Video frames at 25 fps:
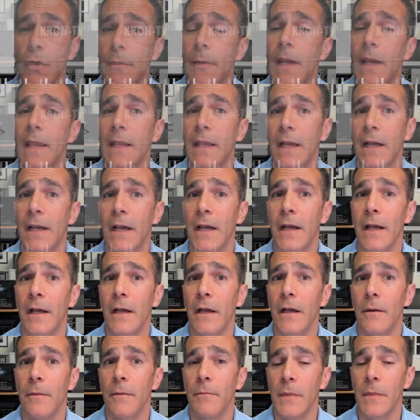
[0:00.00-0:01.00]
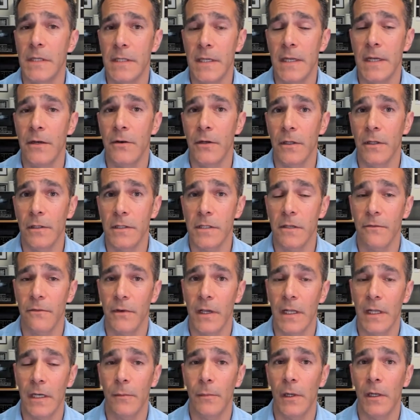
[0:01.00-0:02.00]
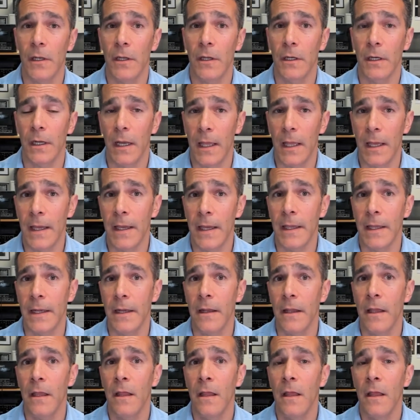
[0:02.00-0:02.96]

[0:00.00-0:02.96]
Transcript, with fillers: we make our materials available online